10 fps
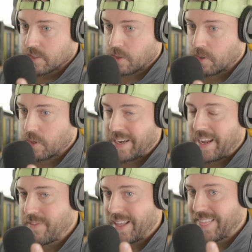So they're going to
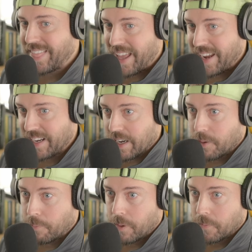have a
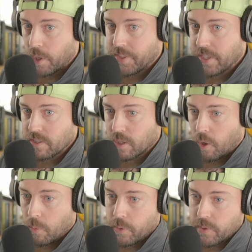lineup with these
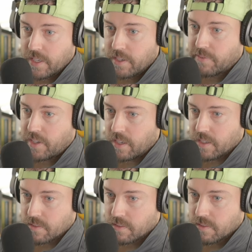global
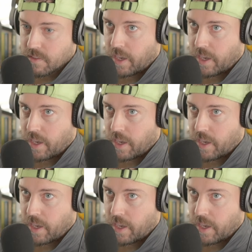EVs.